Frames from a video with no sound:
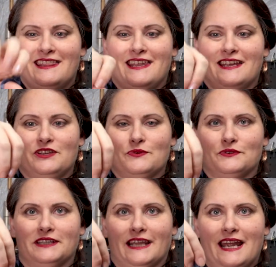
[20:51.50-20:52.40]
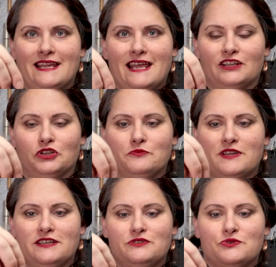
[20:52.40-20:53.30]
Then you lay that loop
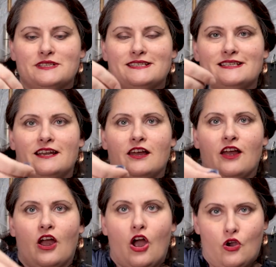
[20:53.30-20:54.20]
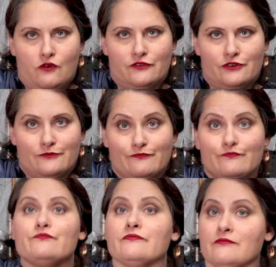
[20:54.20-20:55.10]
that you twisted over
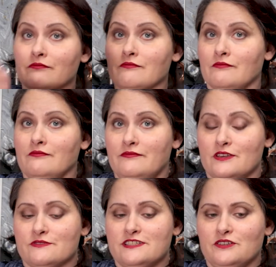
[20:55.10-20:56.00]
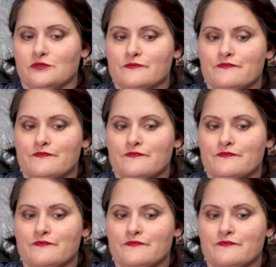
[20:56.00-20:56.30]
those two.